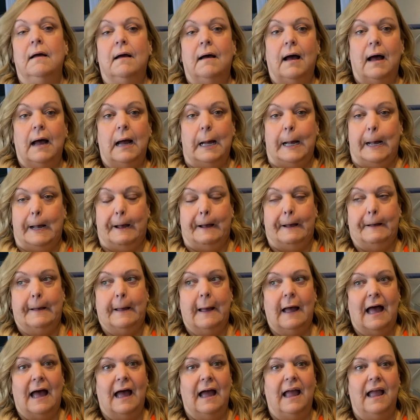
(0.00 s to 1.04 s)

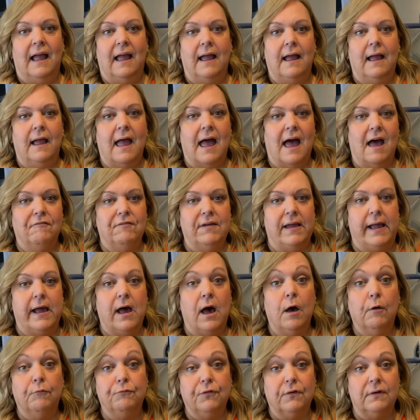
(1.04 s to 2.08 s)
I have a
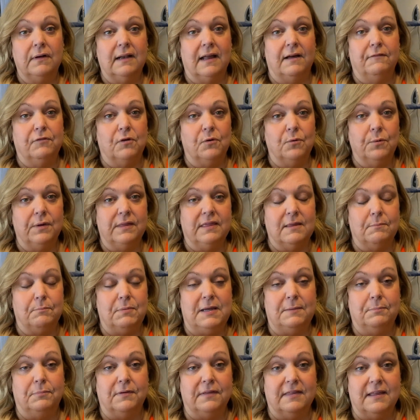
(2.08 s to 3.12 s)
comfort level with the
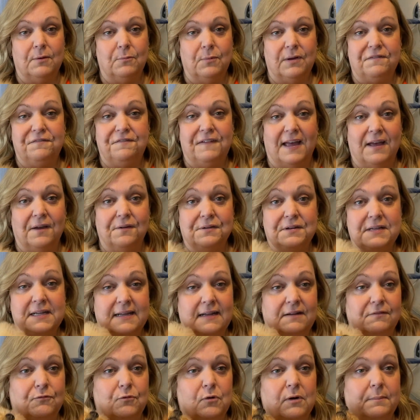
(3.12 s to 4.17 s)
people that we found
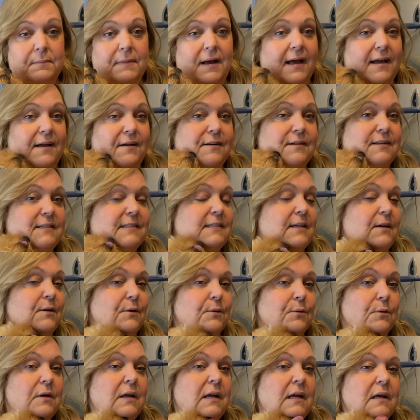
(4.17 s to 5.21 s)
in Fort Myers.
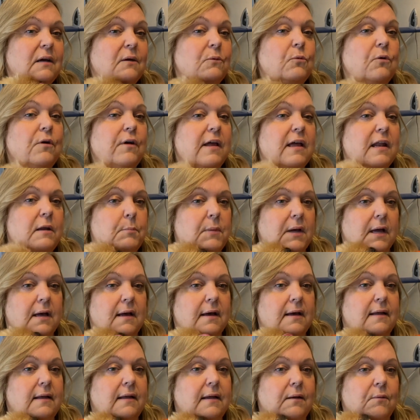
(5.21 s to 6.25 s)
So we'll get him a
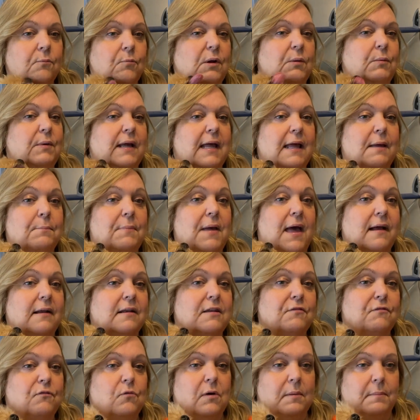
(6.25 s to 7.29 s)
cut when we get back to
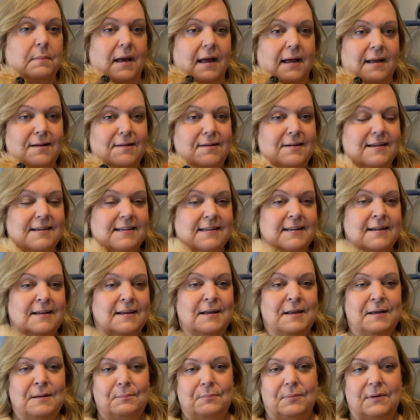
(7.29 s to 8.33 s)
Fort Myers.
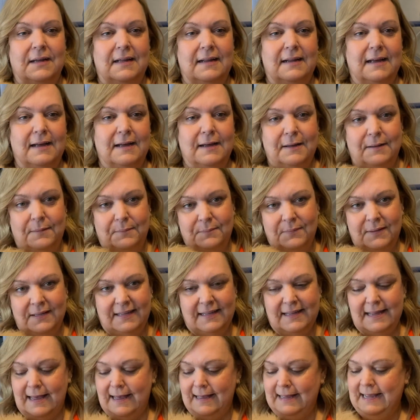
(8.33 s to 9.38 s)
But
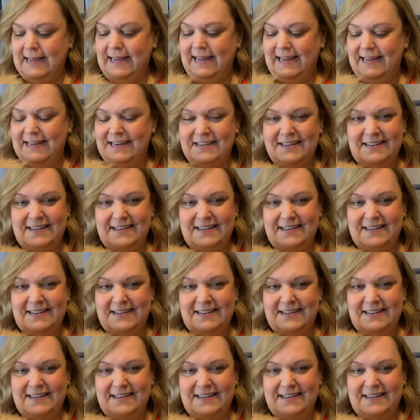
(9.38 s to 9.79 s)
yeah, he's